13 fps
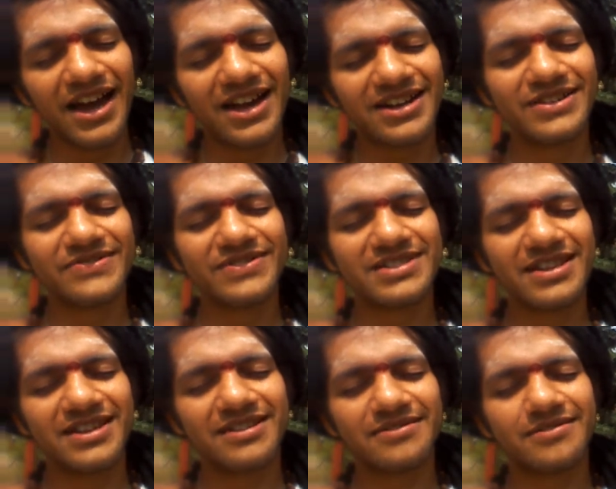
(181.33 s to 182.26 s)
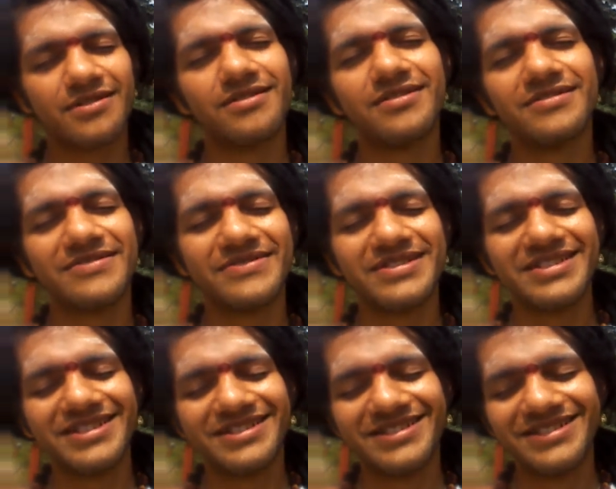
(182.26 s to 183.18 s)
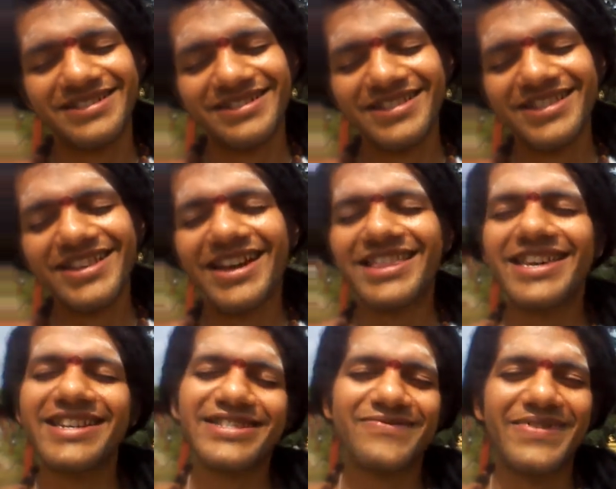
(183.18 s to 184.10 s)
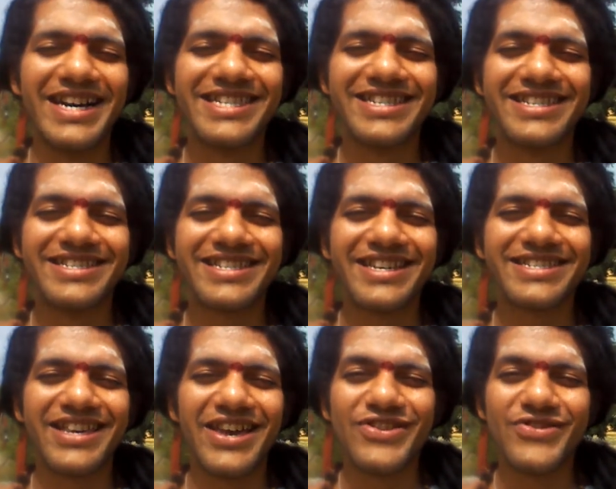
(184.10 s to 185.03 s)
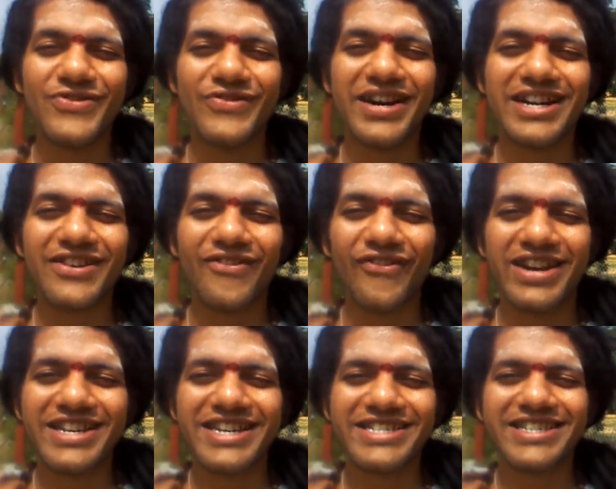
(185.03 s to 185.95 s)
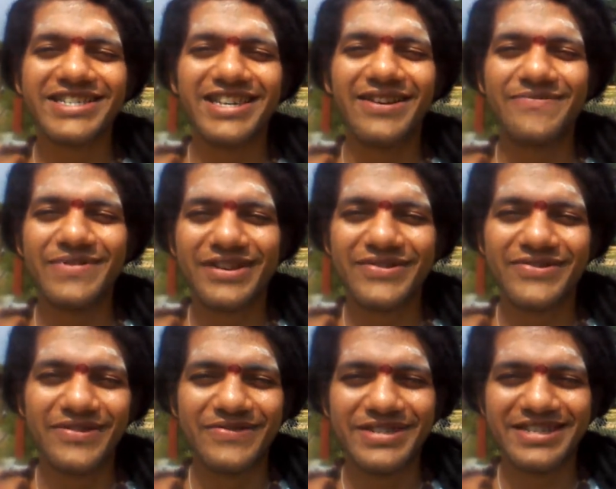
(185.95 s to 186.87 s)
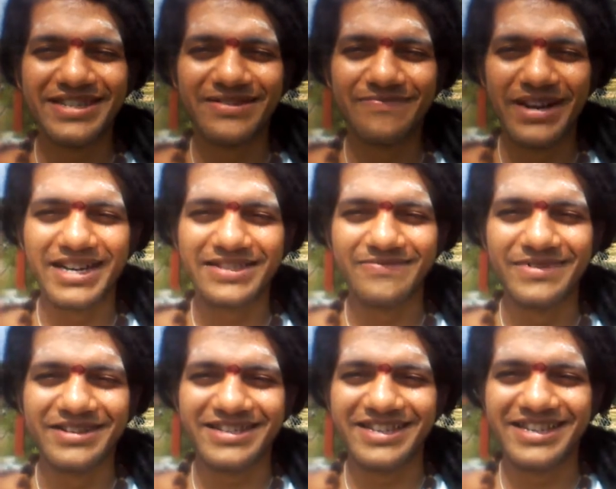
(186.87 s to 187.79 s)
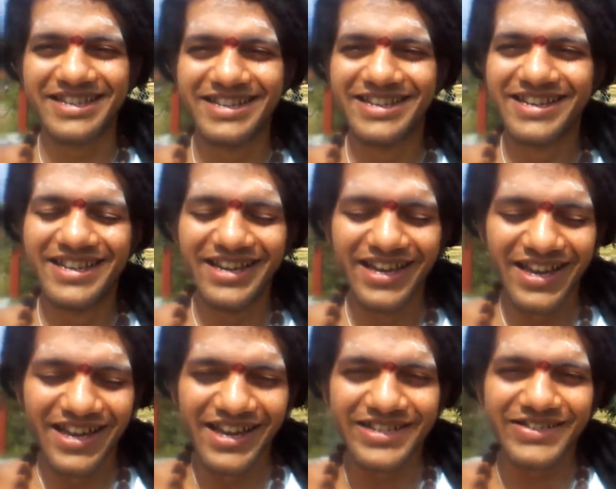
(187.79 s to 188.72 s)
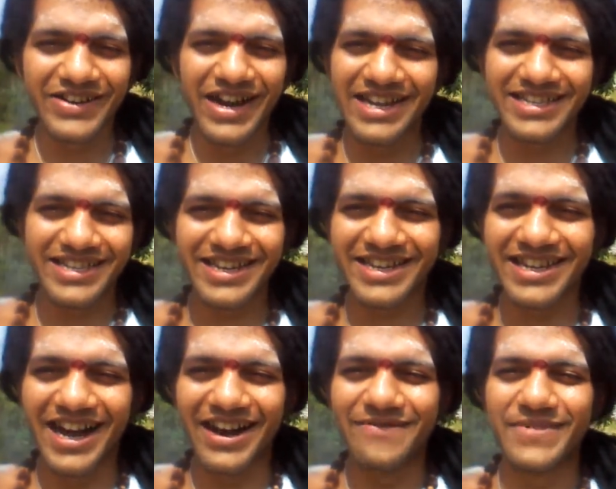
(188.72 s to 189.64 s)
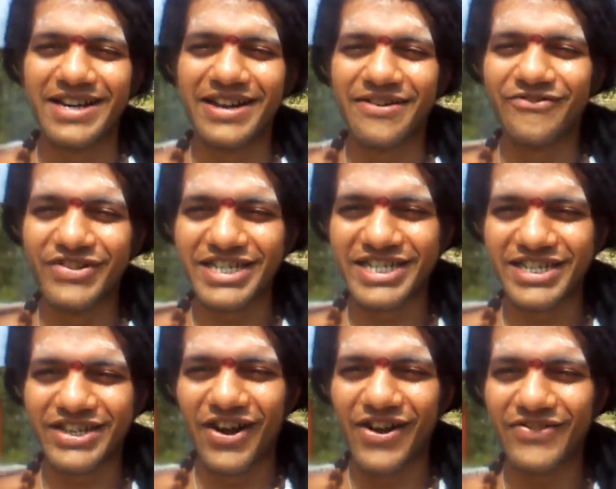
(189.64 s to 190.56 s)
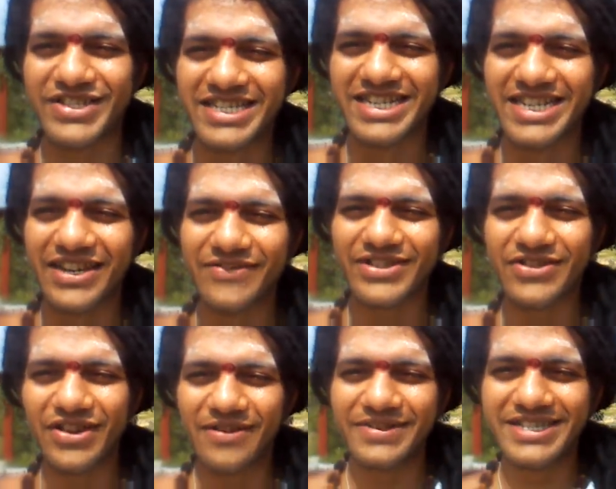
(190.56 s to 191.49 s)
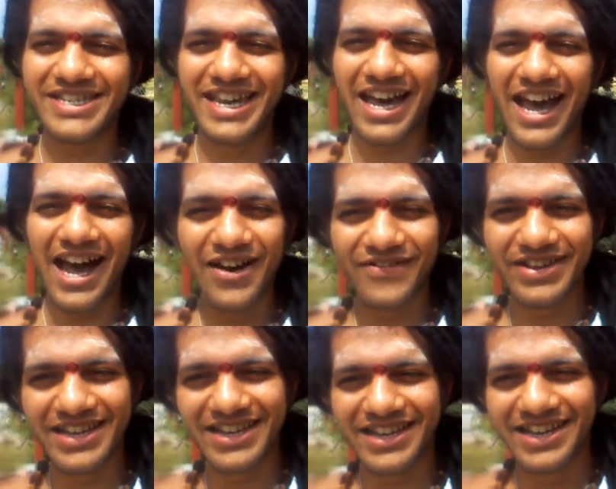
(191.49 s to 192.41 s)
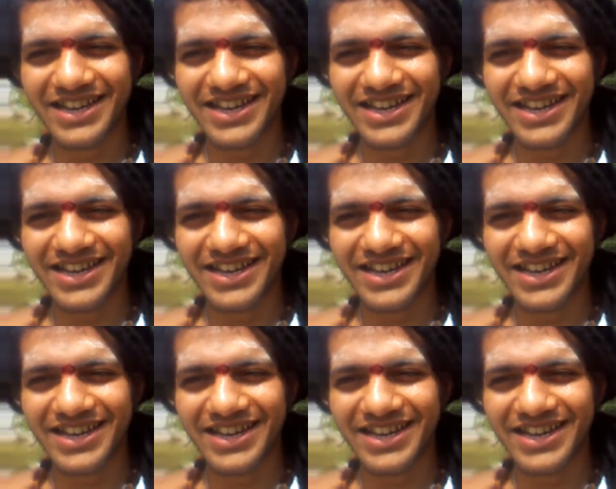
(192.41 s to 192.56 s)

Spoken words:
and it was like, oh. And then he smiles and he says, you were the funniest disciple of Swamiji in past birth. So I think my wish of sitting with Swamiji, having